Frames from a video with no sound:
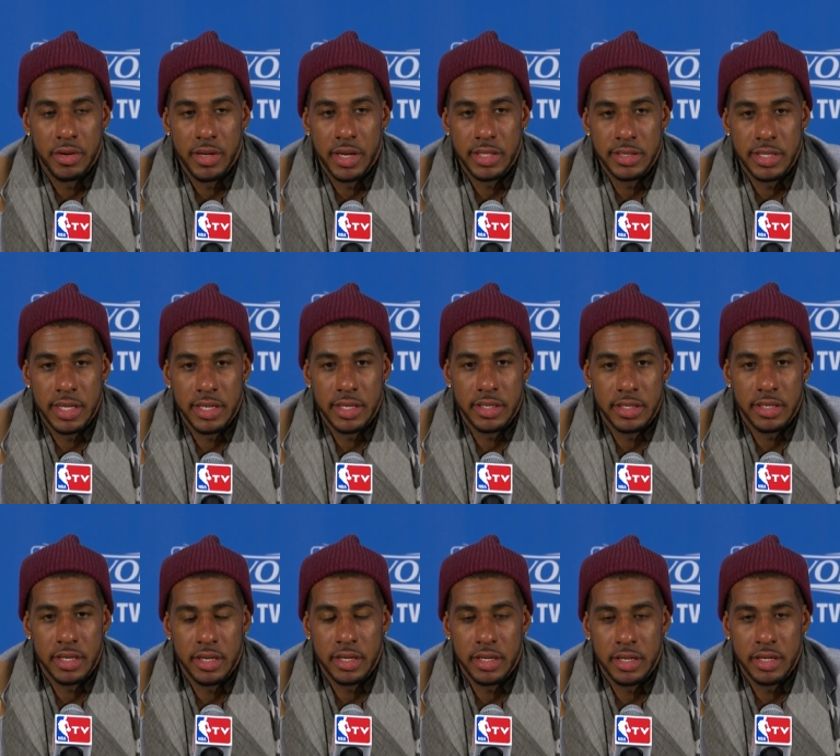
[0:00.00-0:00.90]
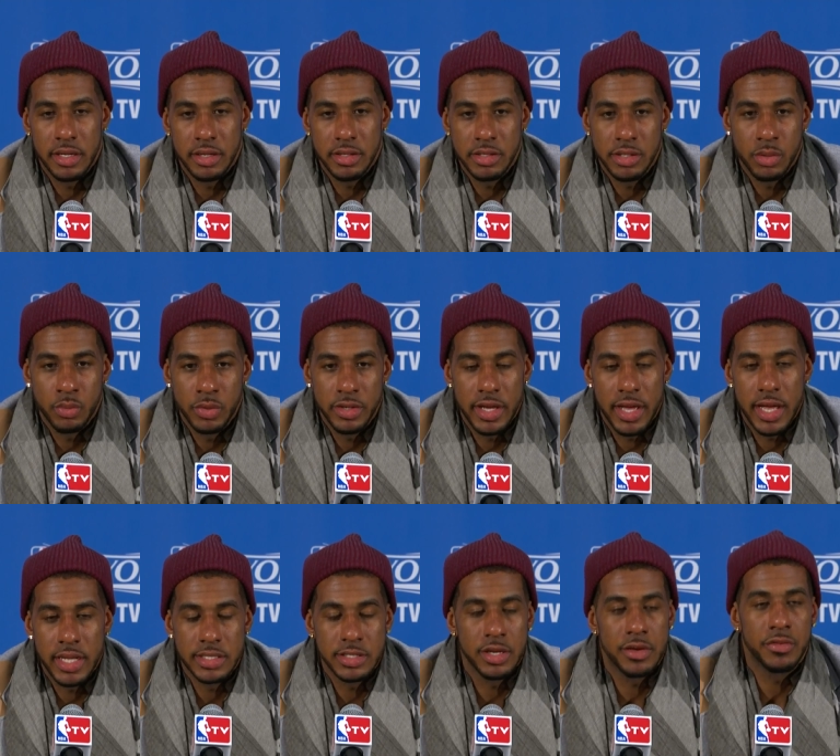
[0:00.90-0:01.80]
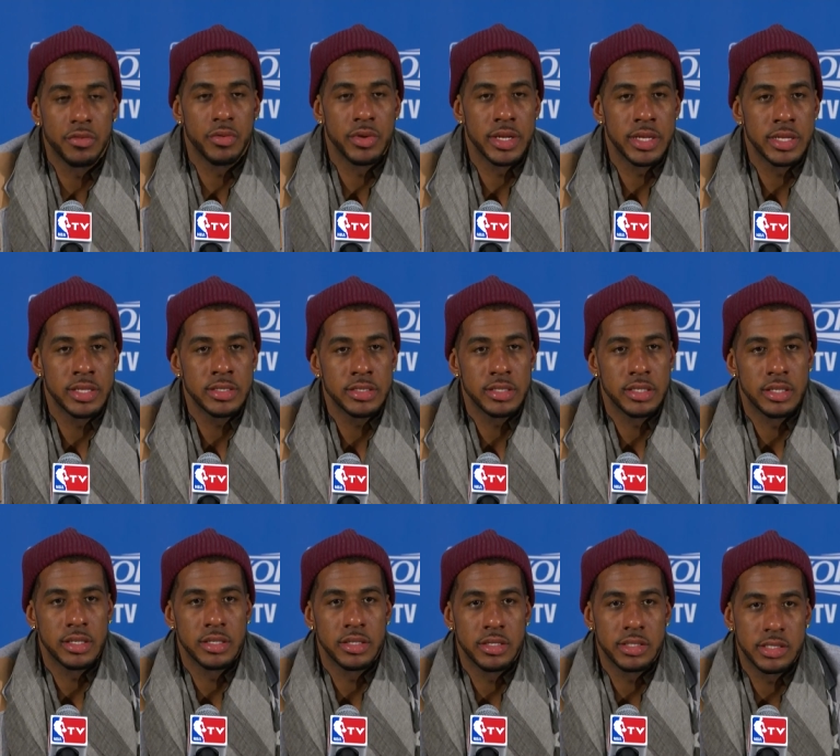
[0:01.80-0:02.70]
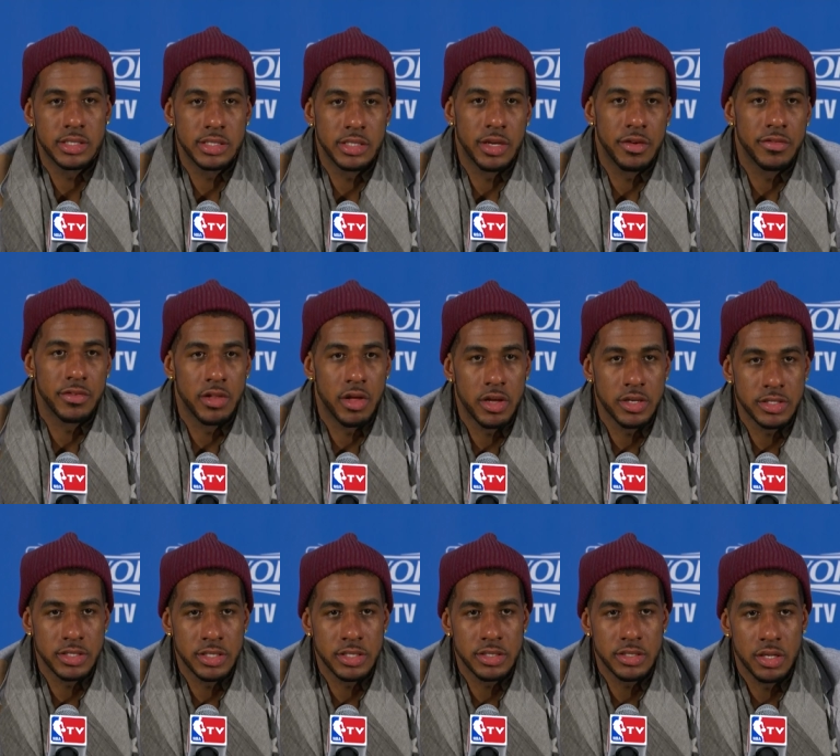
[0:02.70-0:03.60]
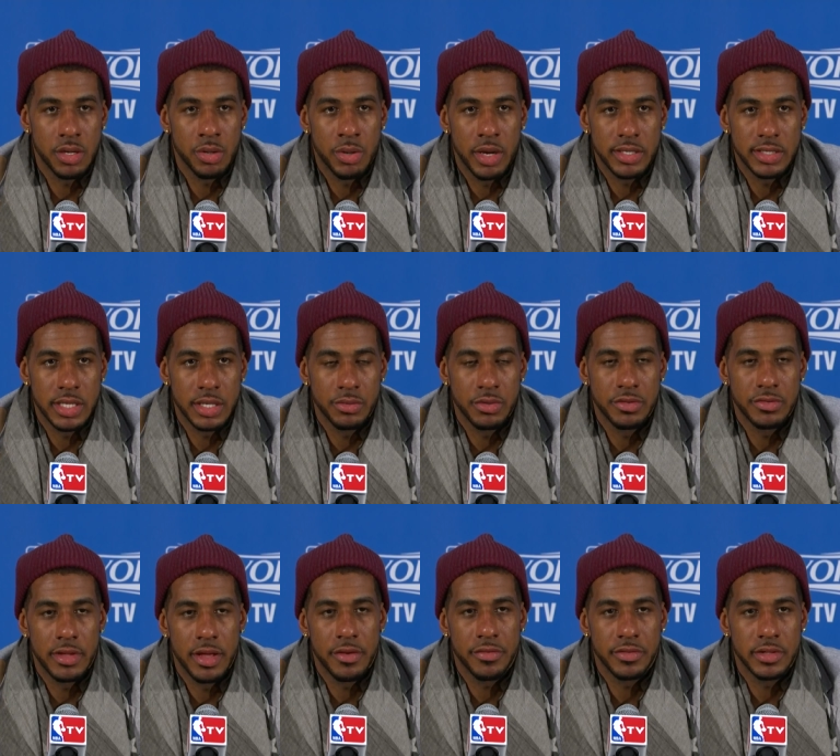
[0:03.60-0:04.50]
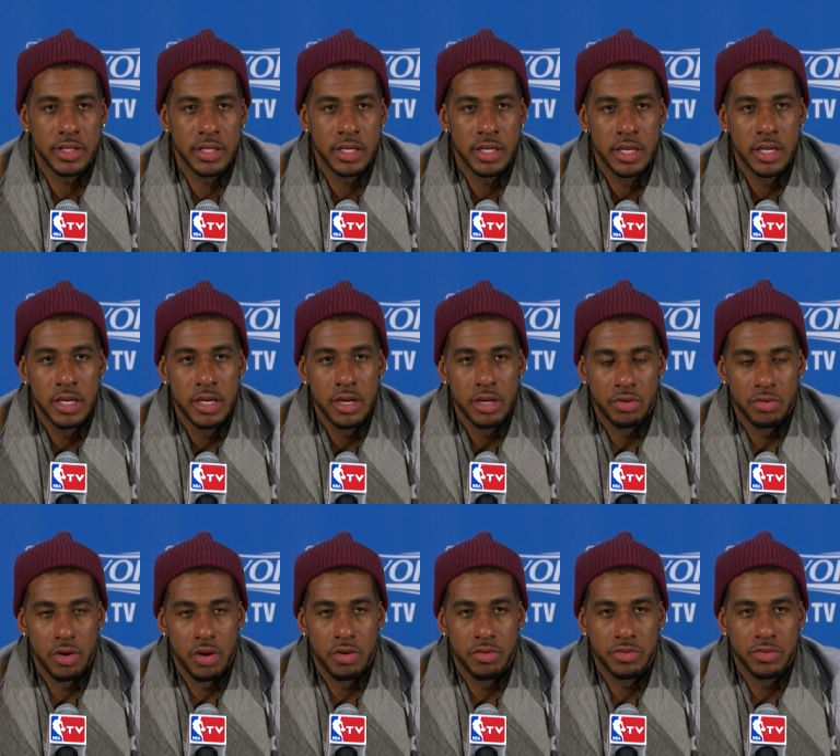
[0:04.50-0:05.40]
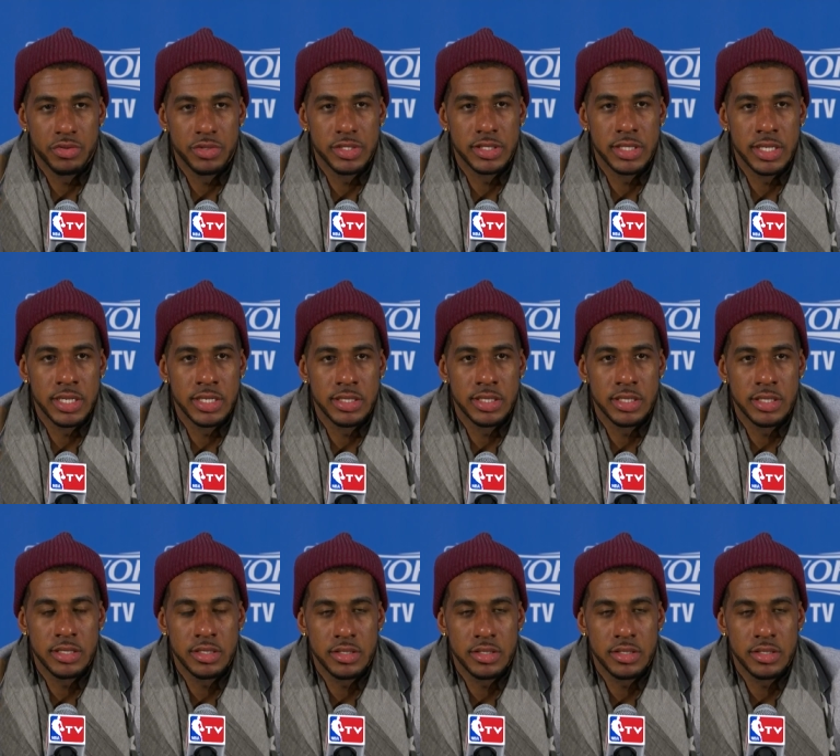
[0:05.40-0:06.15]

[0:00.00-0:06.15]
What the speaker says: I think we had tough wins and tough losses, so I think we've definitely grown through the season.